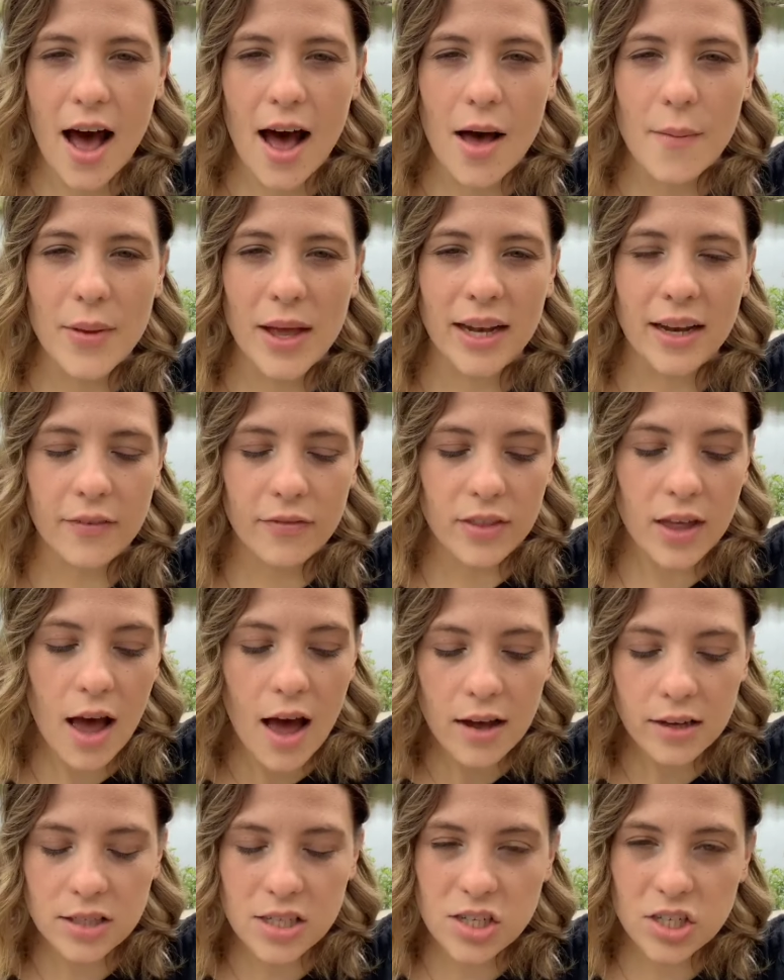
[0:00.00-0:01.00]
And if the
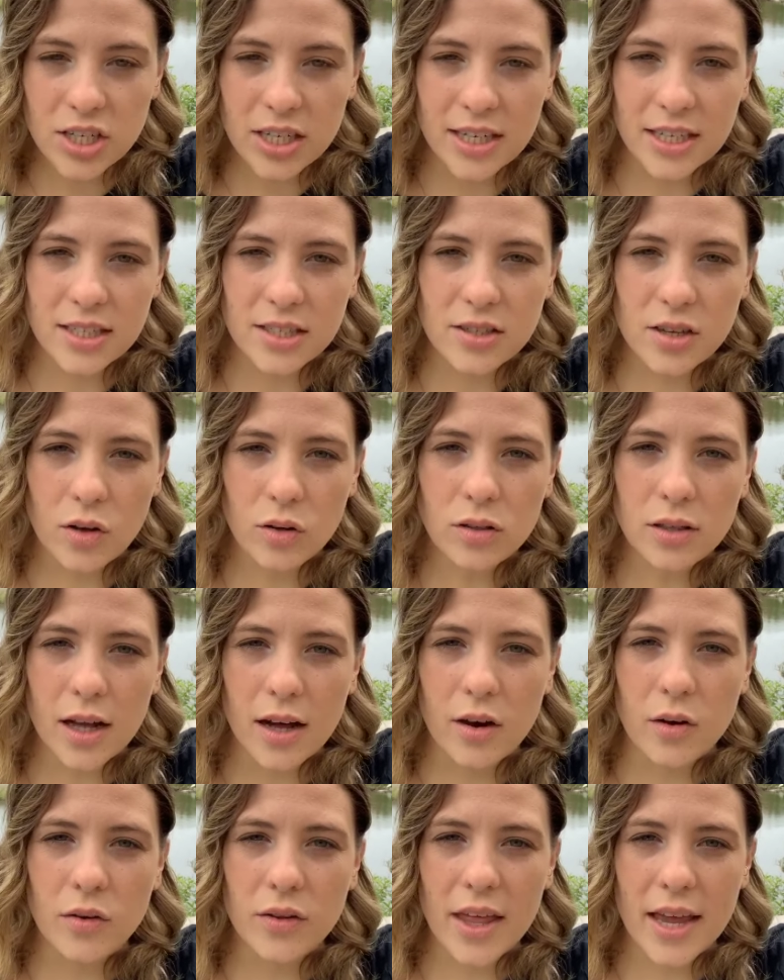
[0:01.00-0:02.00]
oxygen is so
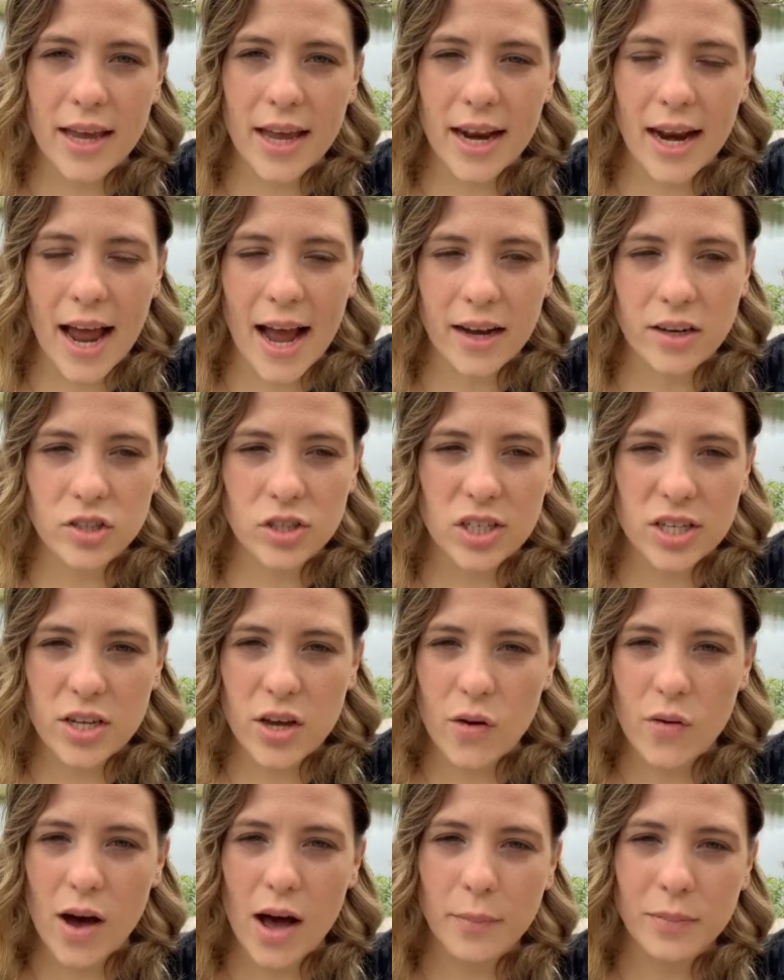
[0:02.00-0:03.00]
low, they can actually
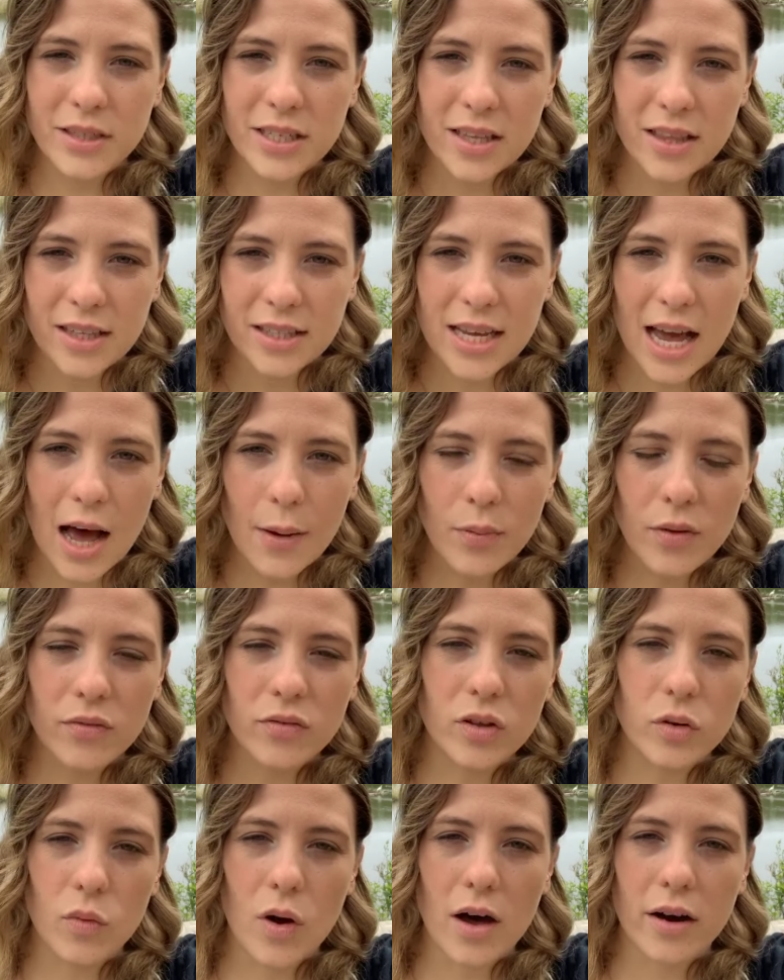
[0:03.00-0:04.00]
go up to the top of
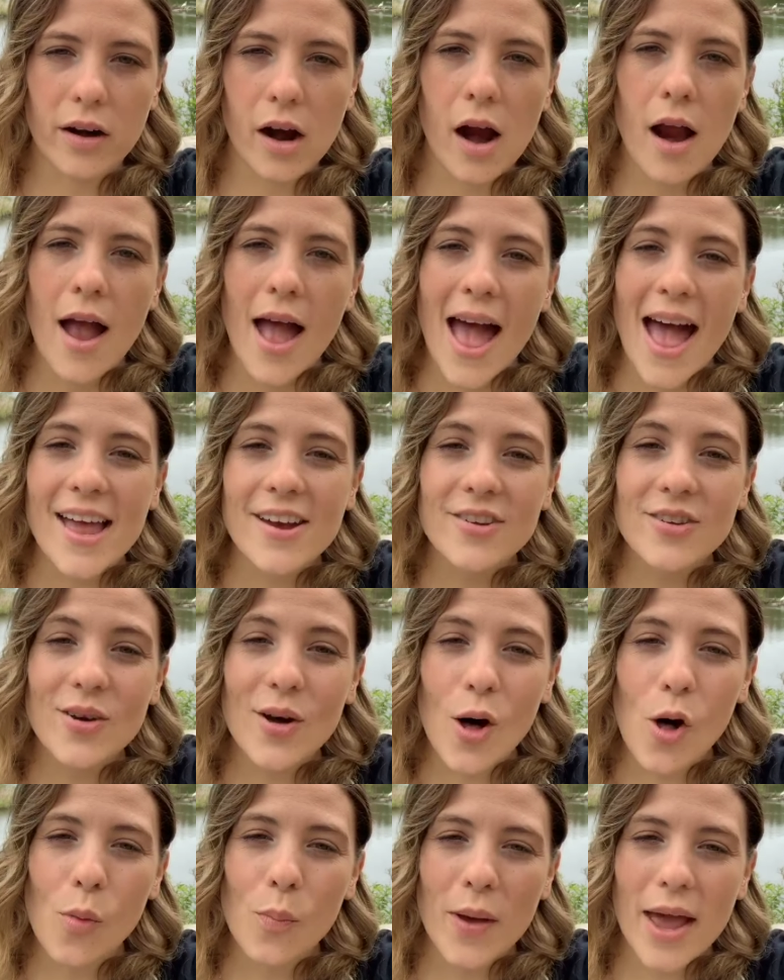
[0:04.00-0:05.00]
the water and
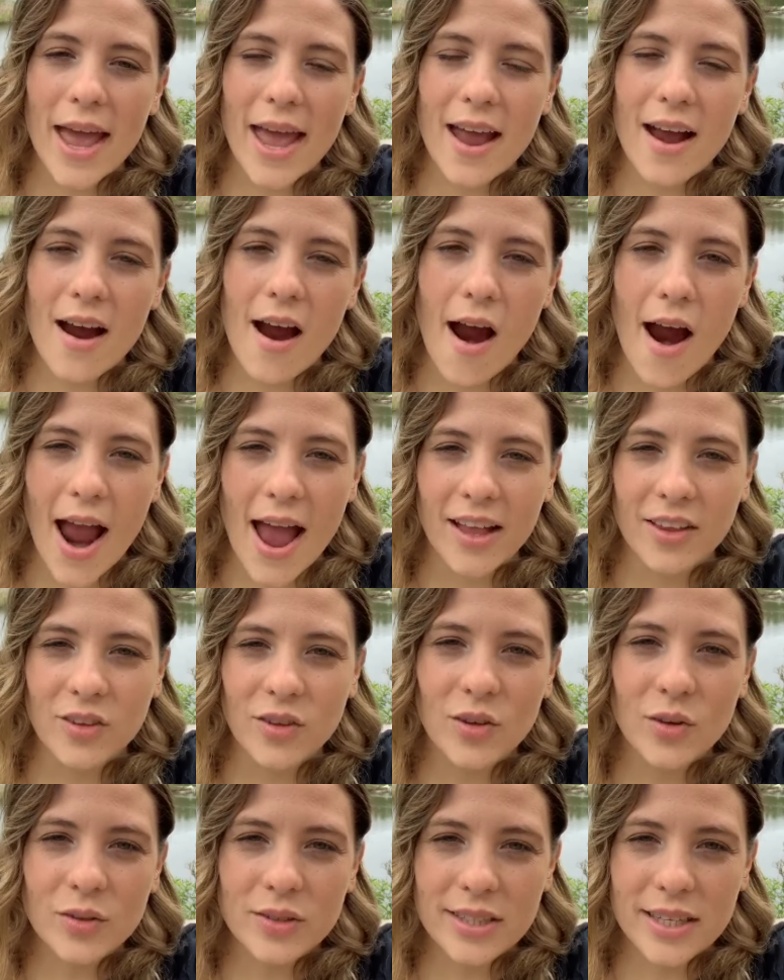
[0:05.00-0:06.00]
gulp air
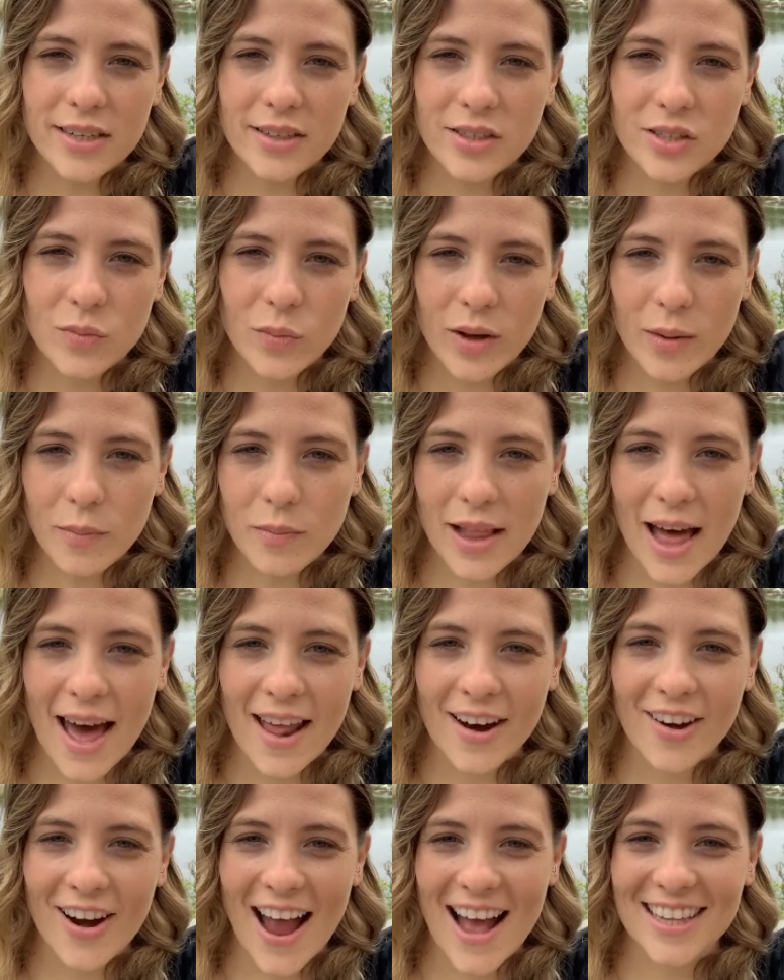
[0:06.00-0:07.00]
and use their swim
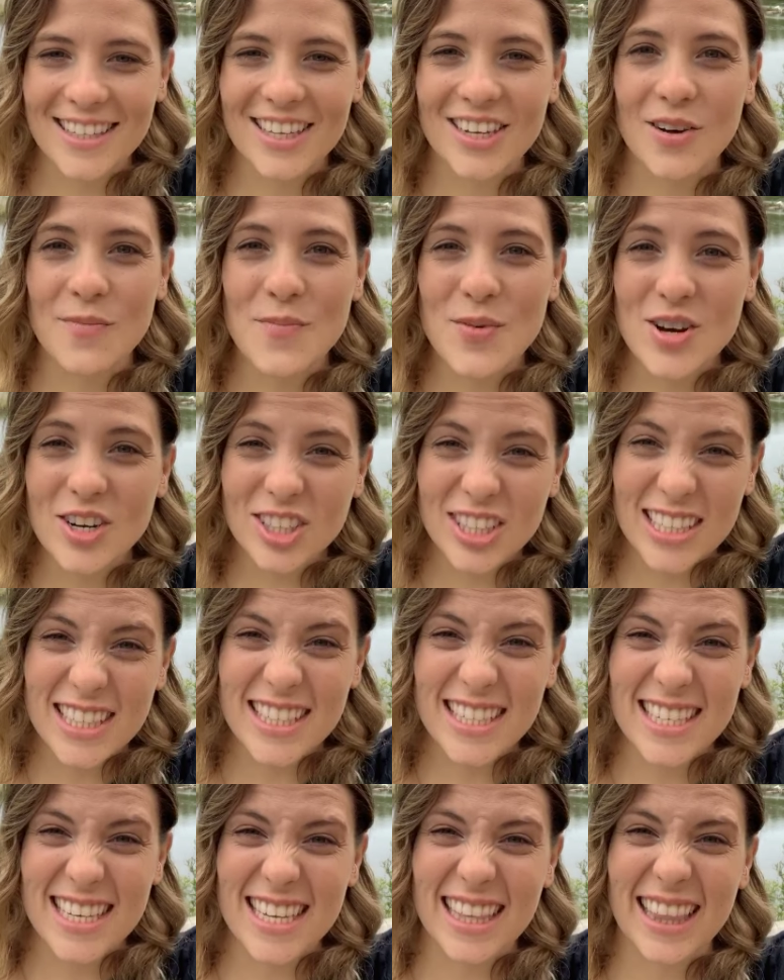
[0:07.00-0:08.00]
bladder as an
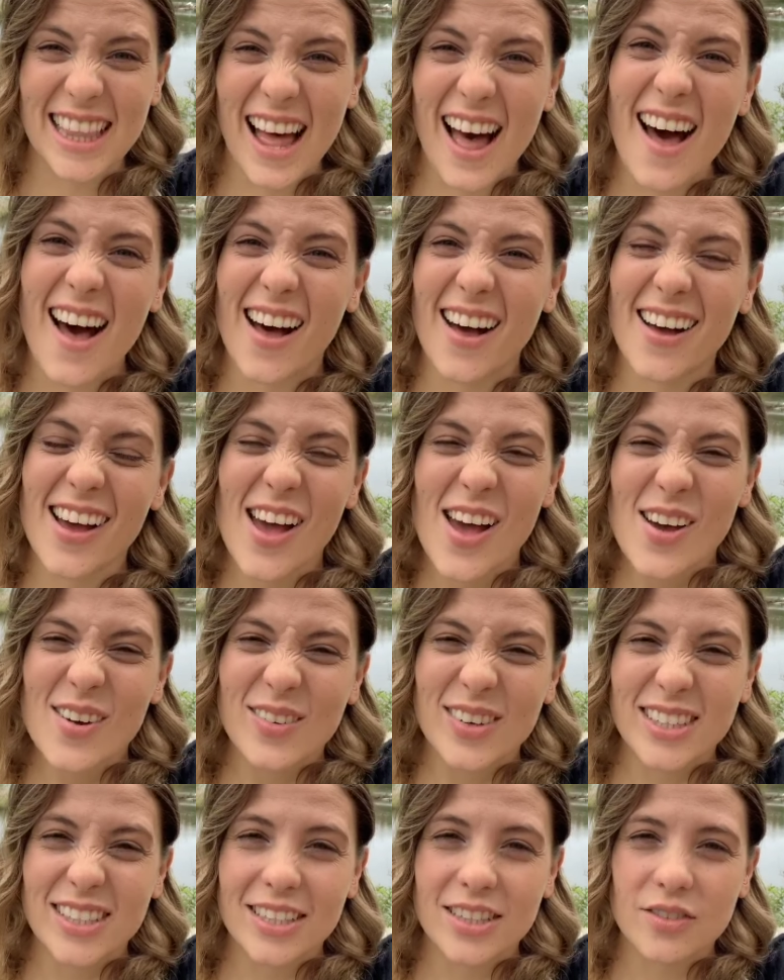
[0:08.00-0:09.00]
emergency lung,
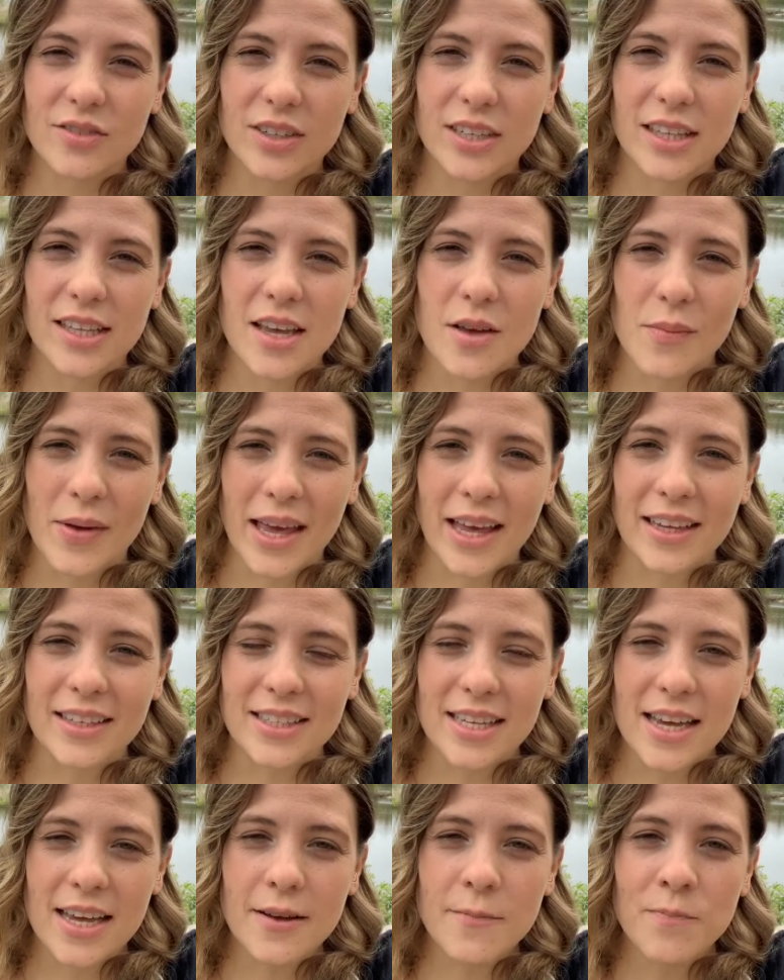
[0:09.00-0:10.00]
which is really
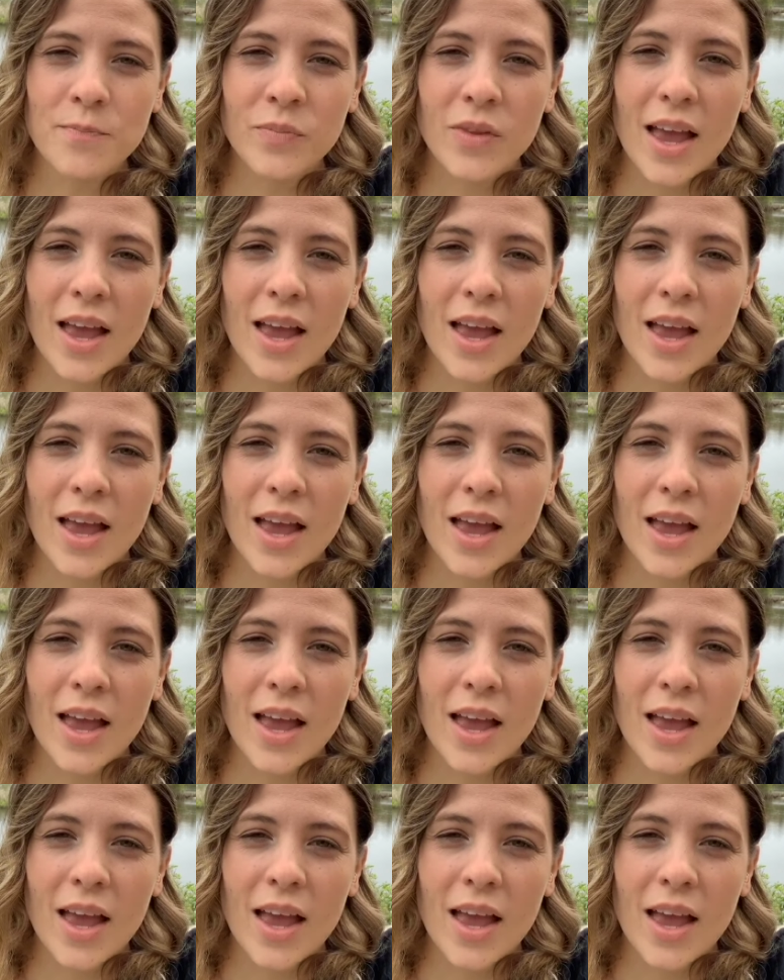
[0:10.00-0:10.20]
amazing.